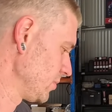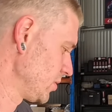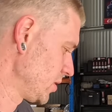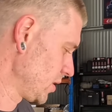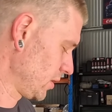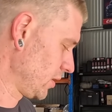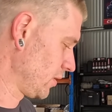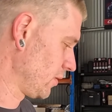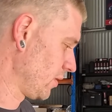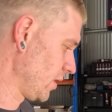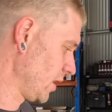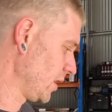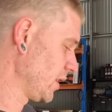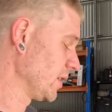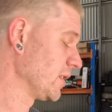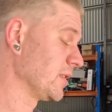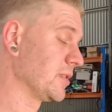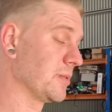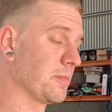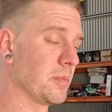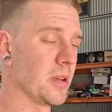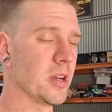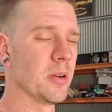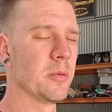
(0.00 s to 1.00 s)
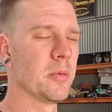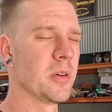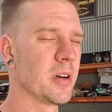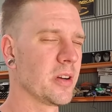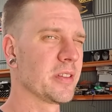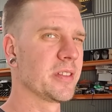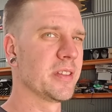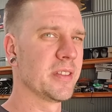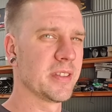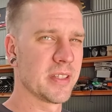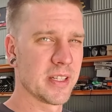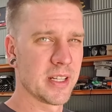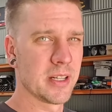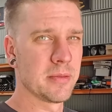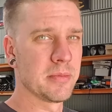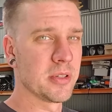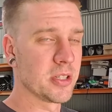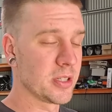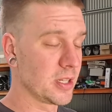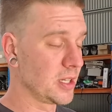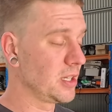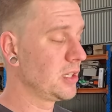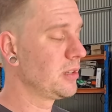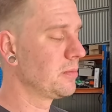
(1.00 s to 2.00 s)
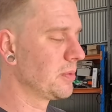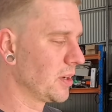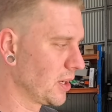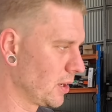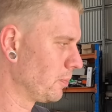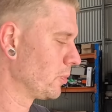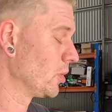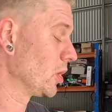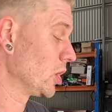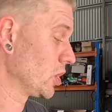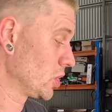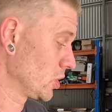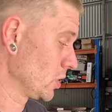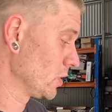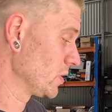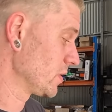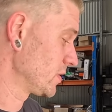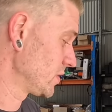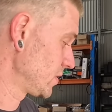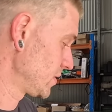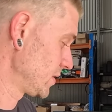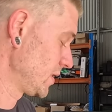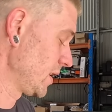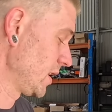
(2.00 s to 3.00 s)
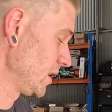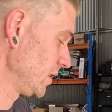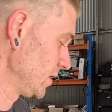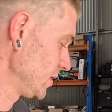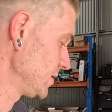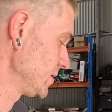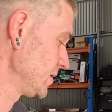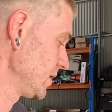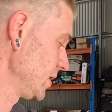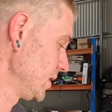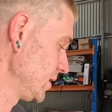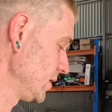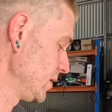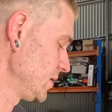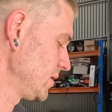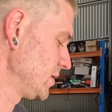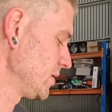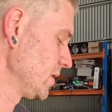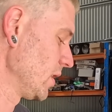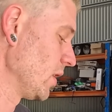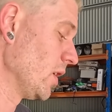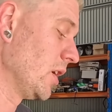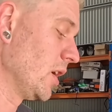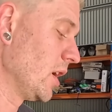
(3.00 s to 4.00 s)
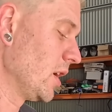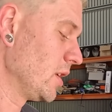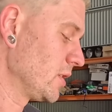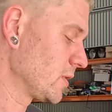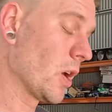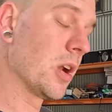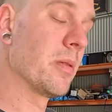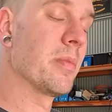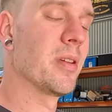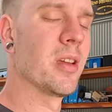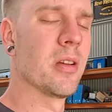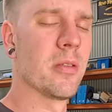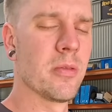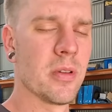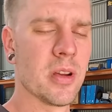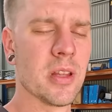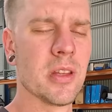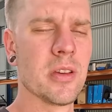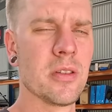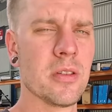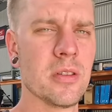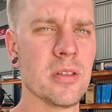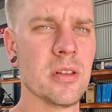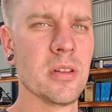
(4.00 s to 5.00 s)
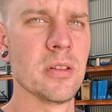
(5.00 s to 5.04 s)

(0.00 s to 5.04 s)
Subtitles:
check the crank. It's been a while since I had it machined, but I'm pretty sure it's standard. So it's going to be a really good